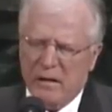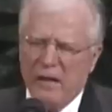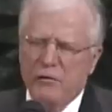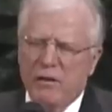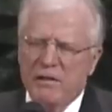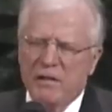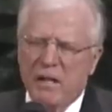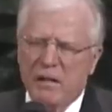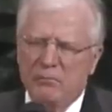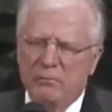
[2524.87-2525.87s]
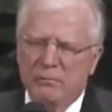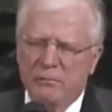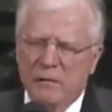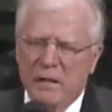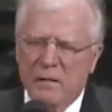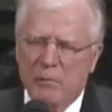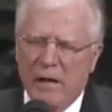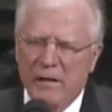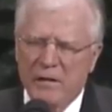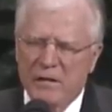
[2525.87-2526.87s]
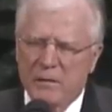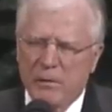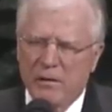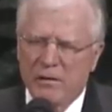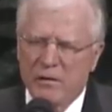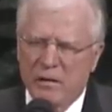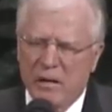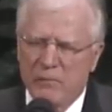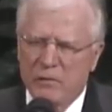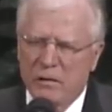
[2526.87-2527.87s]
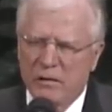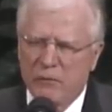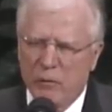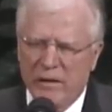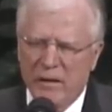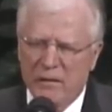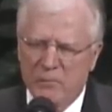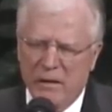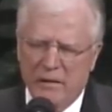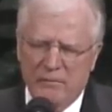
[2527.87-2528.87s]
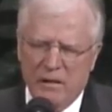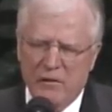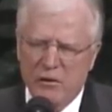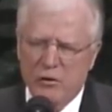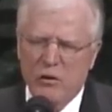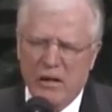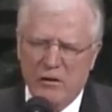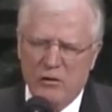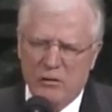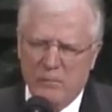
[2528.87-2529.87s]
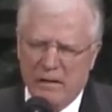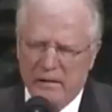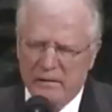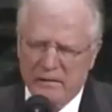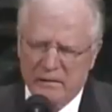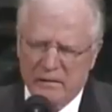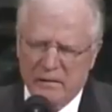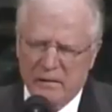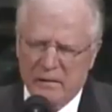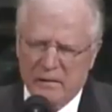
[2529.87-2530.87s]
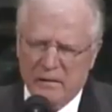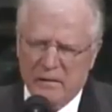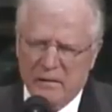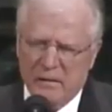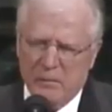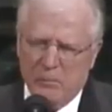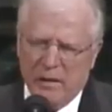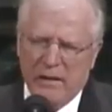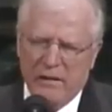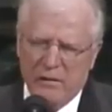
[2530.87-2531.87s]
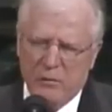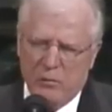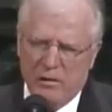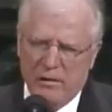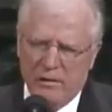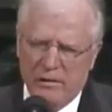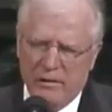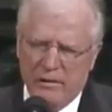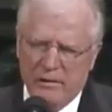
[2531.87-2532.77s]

I trust him by his Spirit to come to live within me and to change me by his word.